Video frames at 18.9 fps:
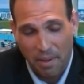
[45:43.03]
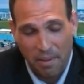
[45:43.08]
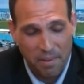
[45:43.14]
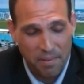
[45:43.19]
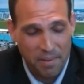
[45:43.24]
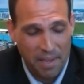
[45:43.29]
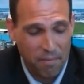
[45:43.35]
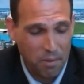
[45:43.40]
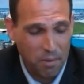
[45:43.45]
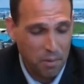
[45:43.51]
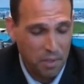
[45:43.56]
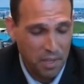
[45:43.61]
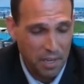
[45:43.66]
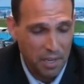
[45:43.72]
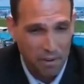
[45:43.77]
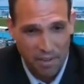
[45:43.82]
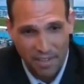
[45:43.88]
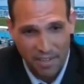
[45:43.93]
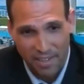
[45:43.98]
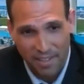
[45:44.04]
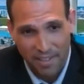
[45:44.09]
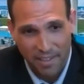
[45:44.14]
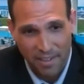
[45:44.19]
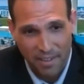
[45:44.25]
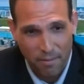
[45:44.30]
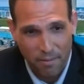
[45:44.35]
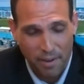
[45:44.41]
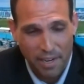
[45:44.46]
and I've told Derek and
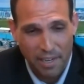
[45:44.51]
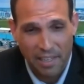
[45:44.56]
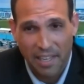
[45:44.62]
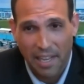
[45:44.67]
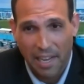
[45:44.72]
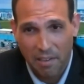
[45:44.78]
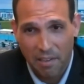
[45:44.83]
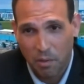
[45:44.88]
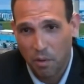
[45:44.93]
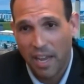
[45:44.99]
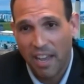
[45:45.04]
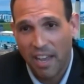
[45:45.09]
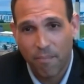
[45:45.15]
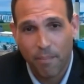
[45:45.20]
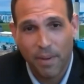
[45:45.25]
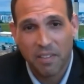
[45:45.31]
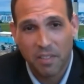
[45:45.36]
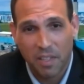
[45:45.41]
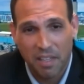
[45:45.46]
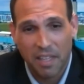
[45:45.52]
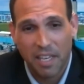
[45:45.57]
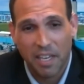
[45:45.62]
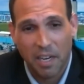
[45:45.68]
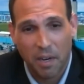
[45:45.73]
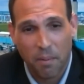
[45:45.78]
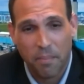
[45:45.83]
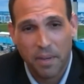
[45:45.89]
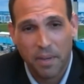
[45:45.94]
Franklin, I still have my
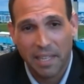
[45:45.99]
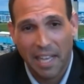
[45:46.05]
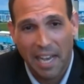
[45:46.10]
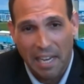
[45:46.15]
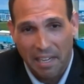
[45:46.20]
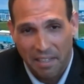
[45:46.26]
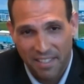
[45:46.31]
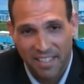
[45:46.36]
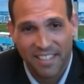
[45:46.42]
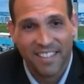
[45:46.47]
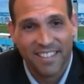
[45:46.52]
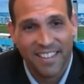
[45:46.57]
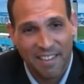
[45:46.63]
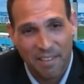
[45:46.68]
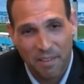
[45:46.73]
CDL B license.